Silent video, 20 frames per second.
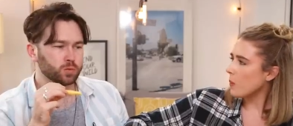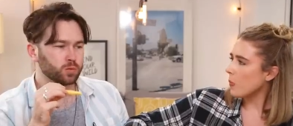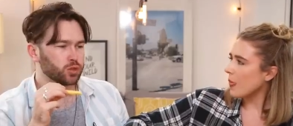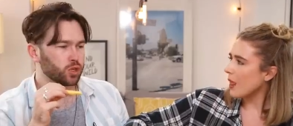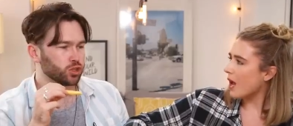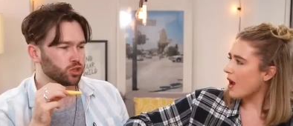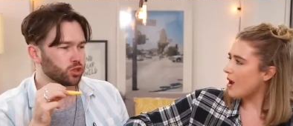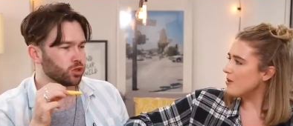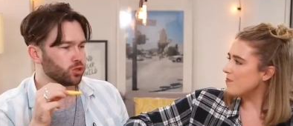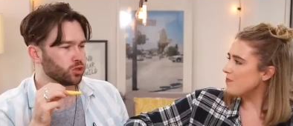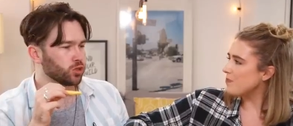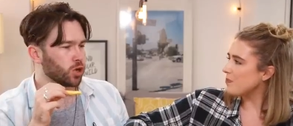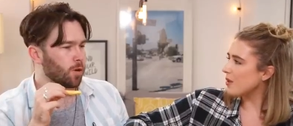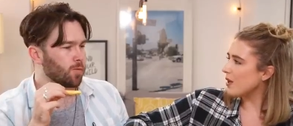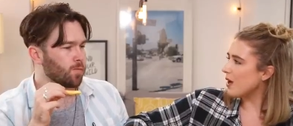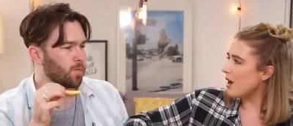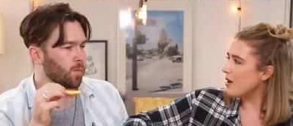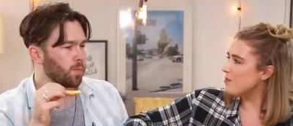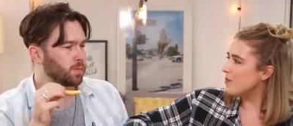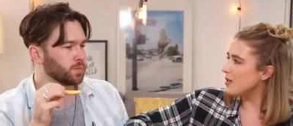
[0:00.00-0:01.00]
Speaker 1: That's I, good
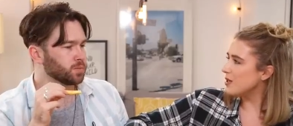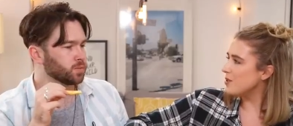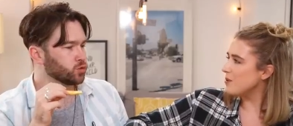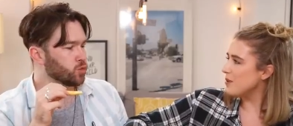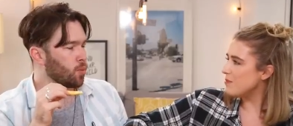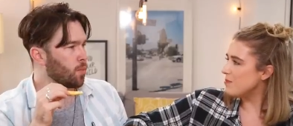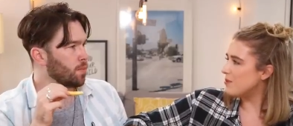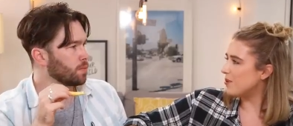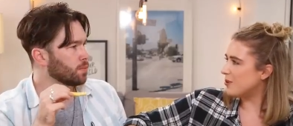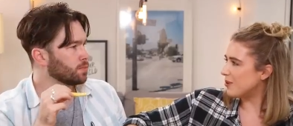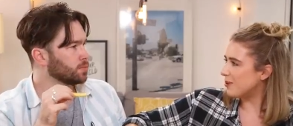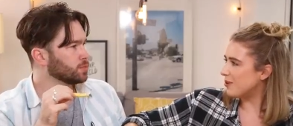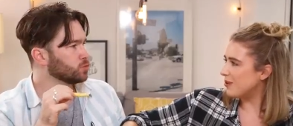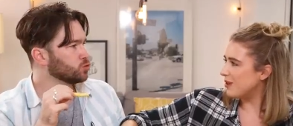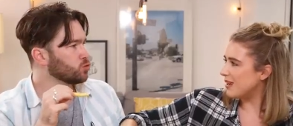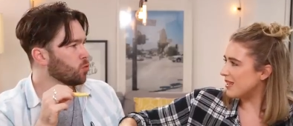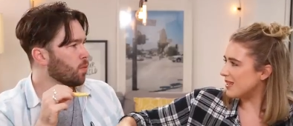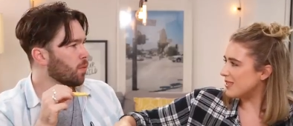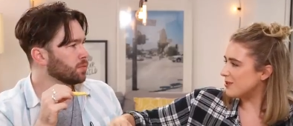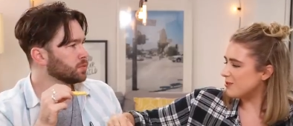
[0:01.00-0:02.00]
stuff. I wish we bought
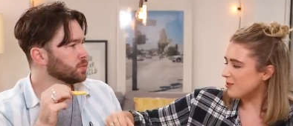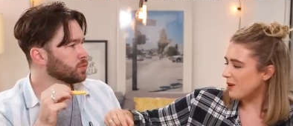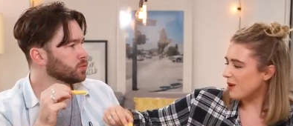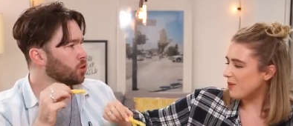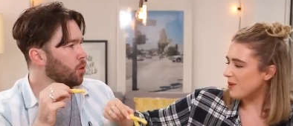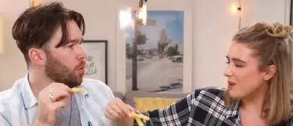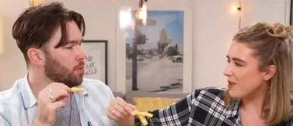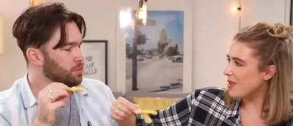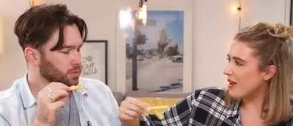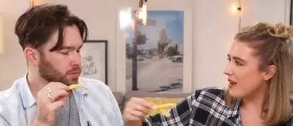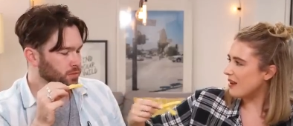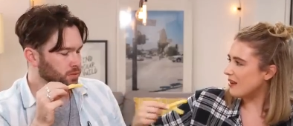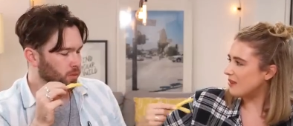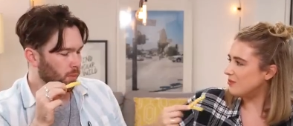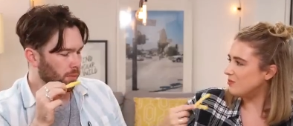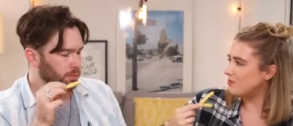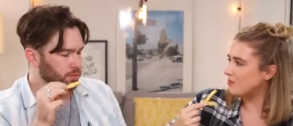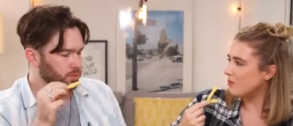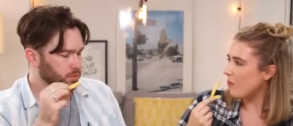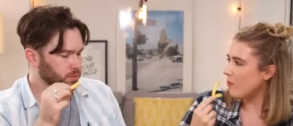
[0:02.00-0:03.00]
crisps while we were there.
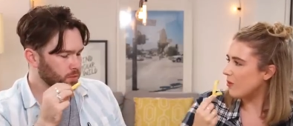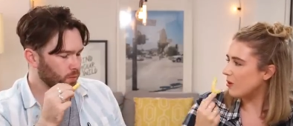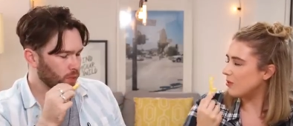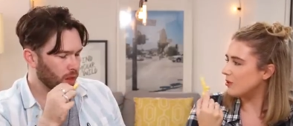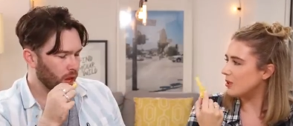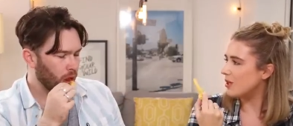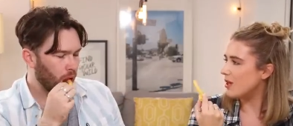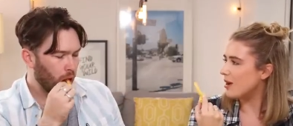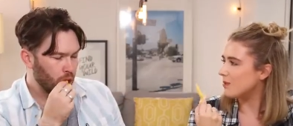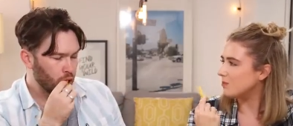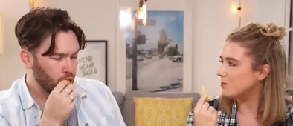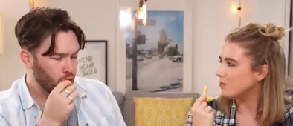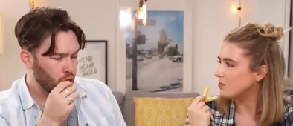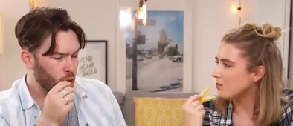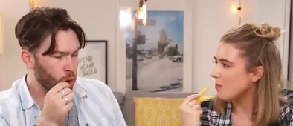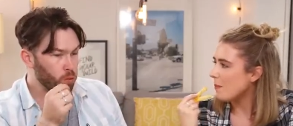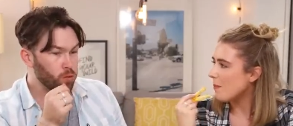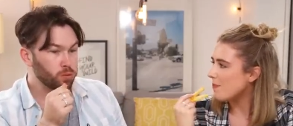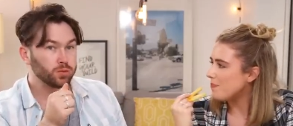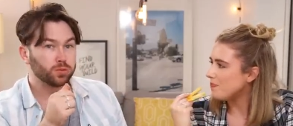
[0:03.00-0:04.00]
While we were there.
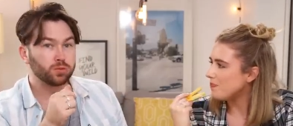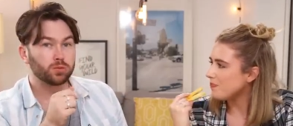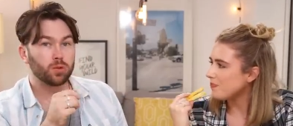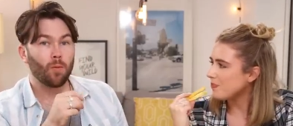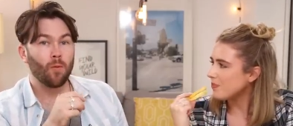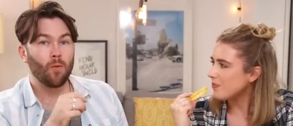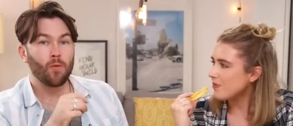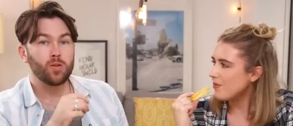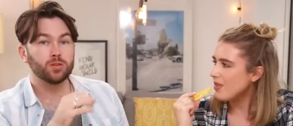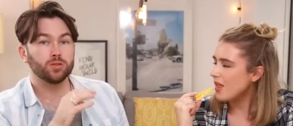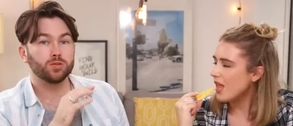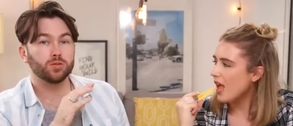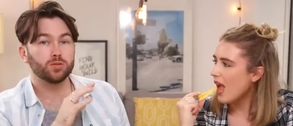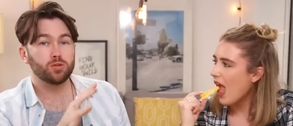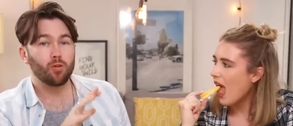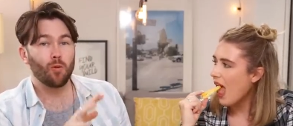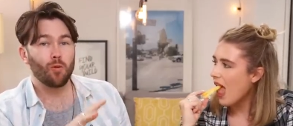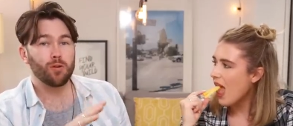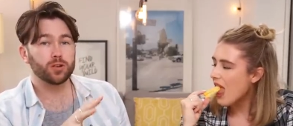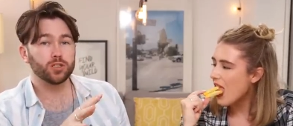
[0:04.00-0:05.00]

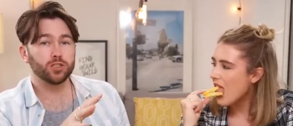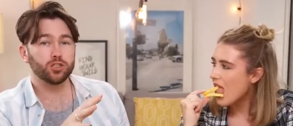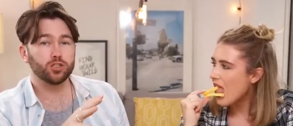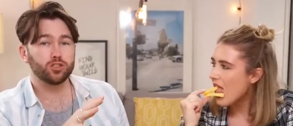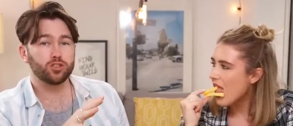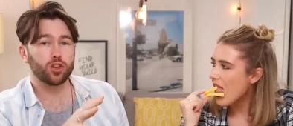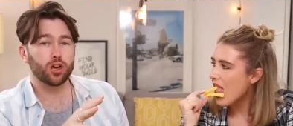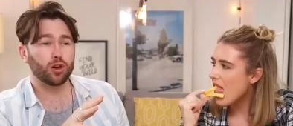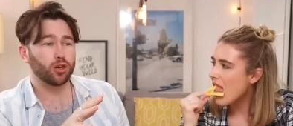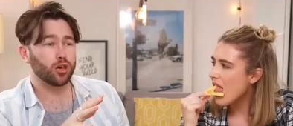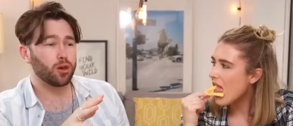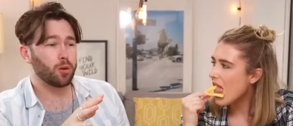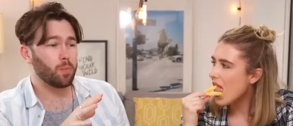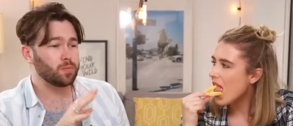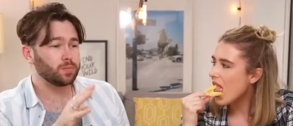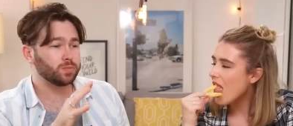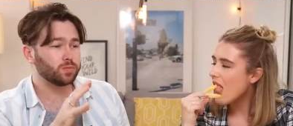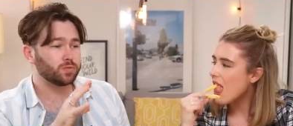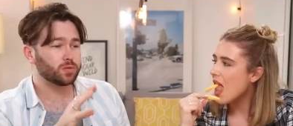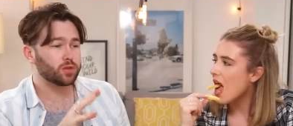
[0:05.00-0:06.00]
Speaker 2: Well, I'll just tell you,
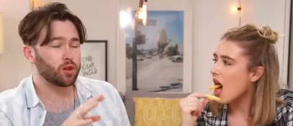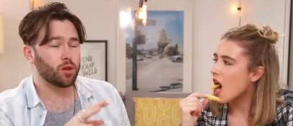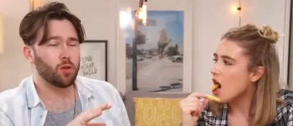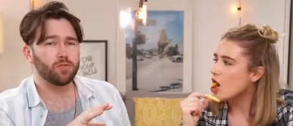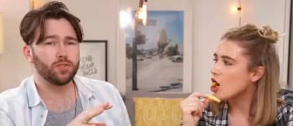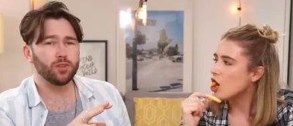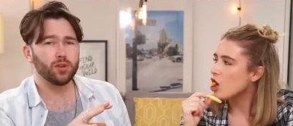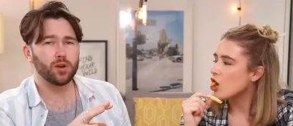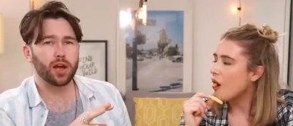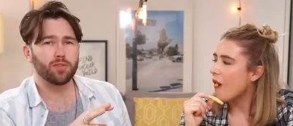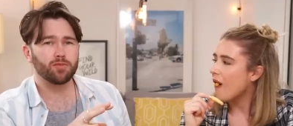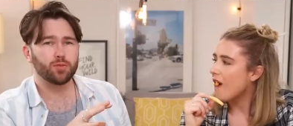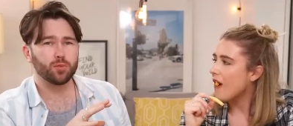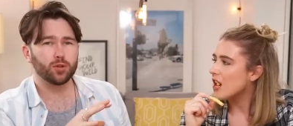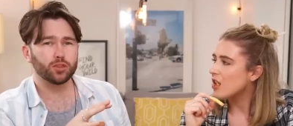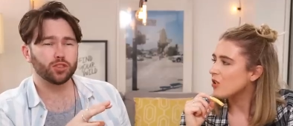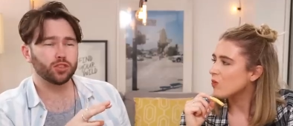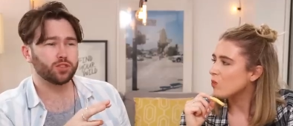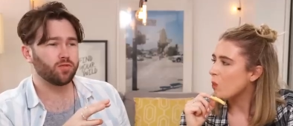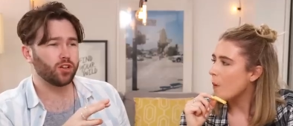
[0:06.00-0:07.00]
if you haven't
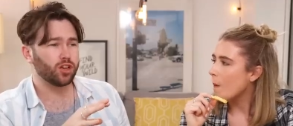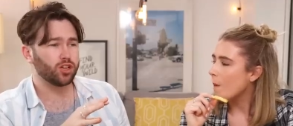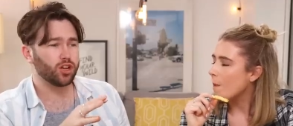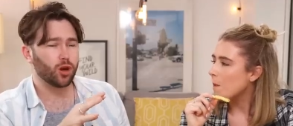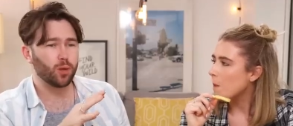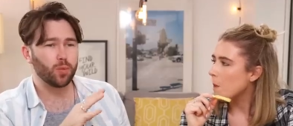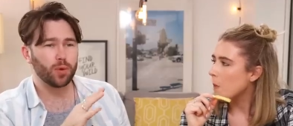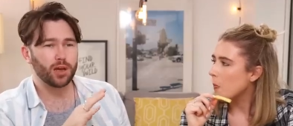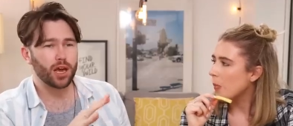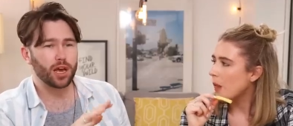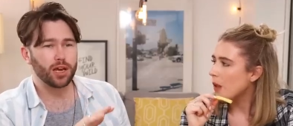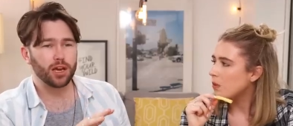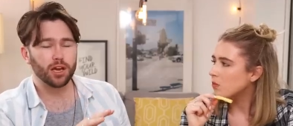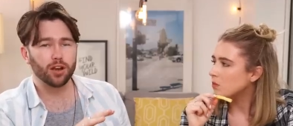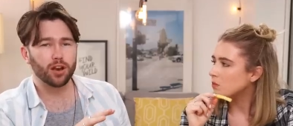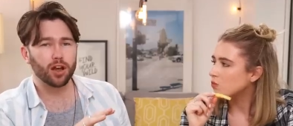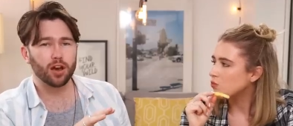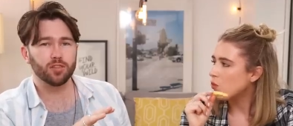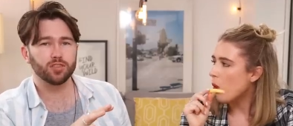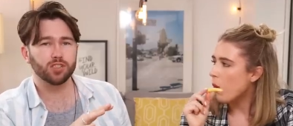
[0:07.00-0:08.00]
watched the video, we ate
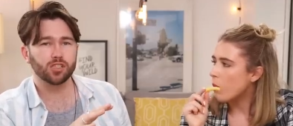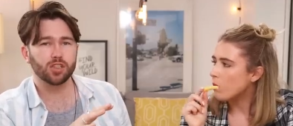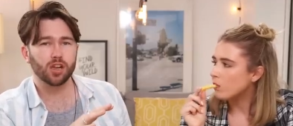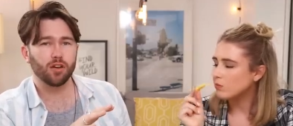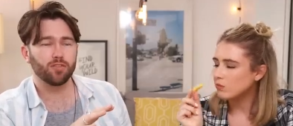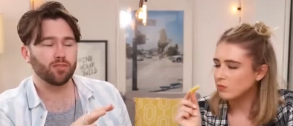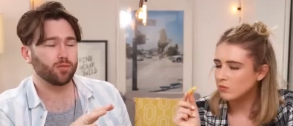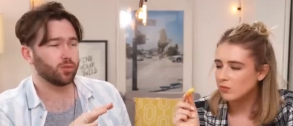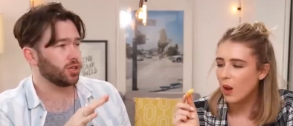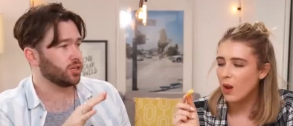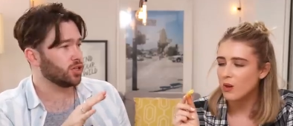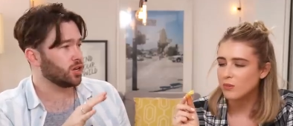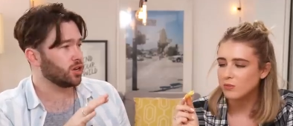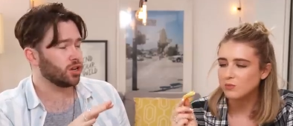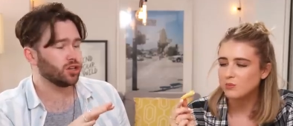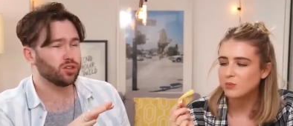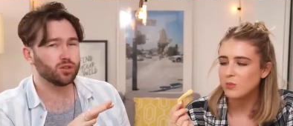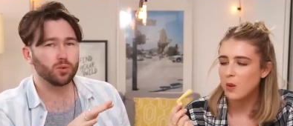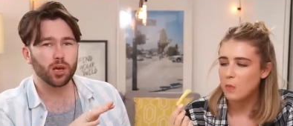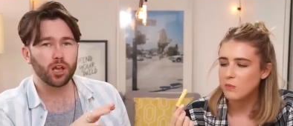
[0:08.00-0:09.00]
enough stuff. We oh. didn't
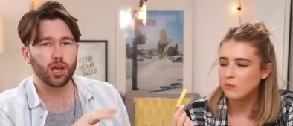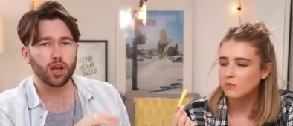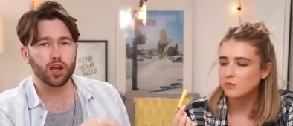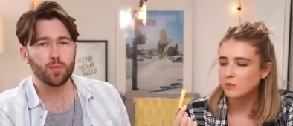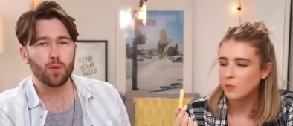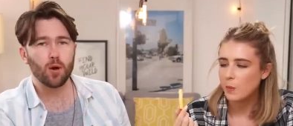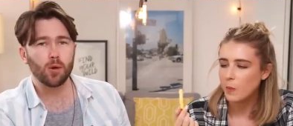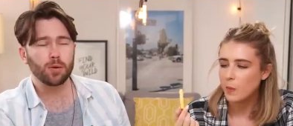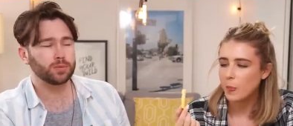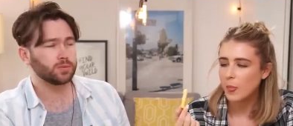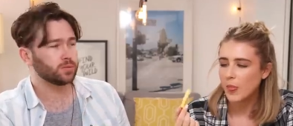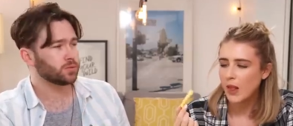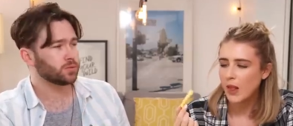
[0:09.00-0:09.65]
need to eat anymore.